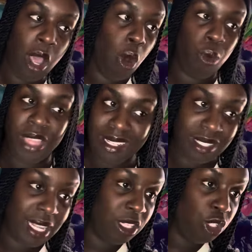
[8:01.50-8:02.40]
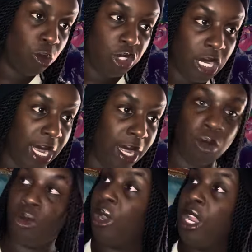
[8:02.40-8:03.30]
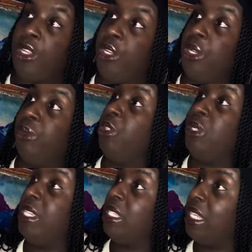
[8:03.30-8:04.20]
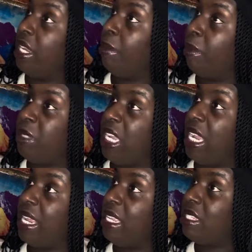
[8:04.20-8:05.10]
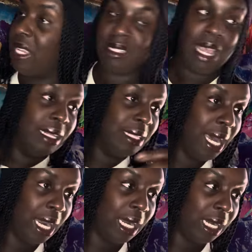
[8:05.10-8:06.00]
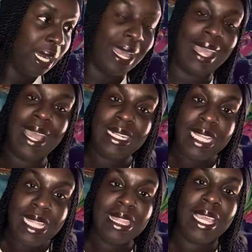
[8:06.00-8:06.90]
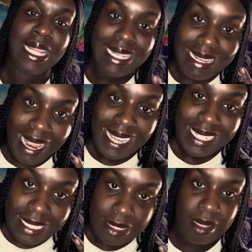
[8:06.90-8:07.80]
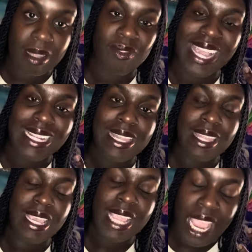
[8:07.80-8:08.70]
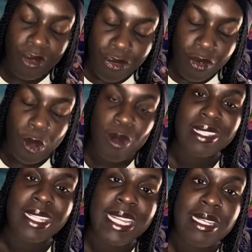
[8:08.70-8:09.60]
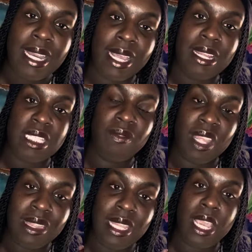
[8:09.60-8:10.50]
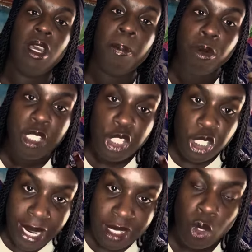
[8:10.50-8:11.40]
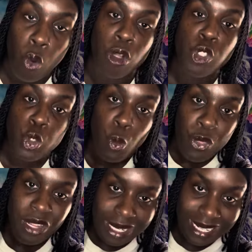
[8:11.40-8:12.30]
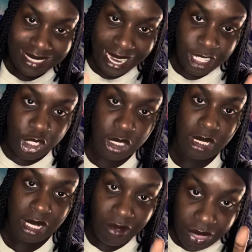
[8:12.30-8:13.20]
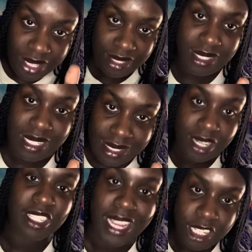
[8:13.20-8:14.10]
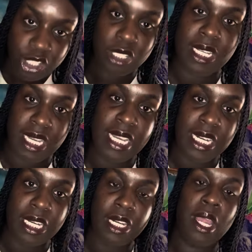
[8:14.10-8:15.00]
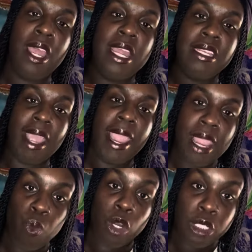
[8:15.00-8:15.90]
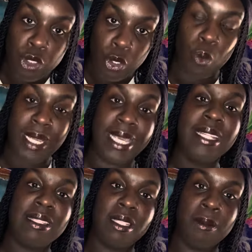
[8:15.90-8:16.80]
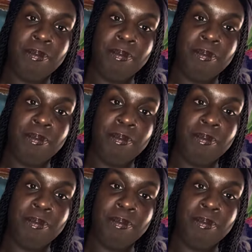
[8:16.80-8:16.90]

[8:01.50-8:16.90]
Oh, that's not your child. Or, you need to get a DNA test. Da da da da. Anything negative, anything adversely negative that they could project onto the connection of this connection here, they were doing it.